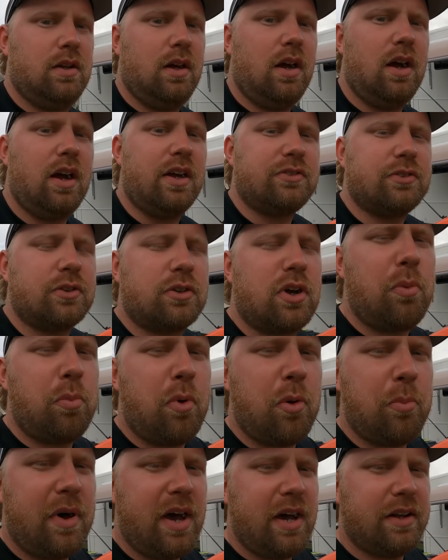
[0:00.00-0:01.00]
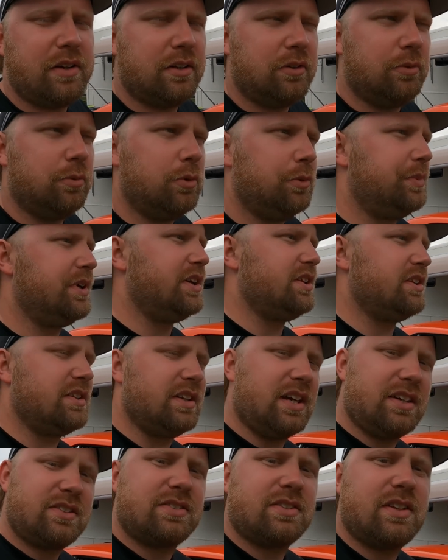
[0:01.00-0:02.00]
Alright, so COPO Battle will be the
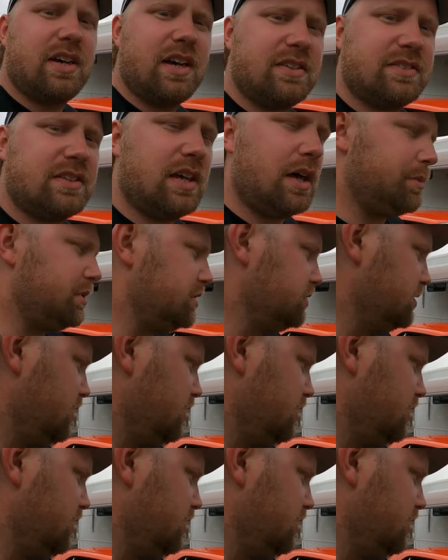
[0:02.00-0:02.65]
next class I'll be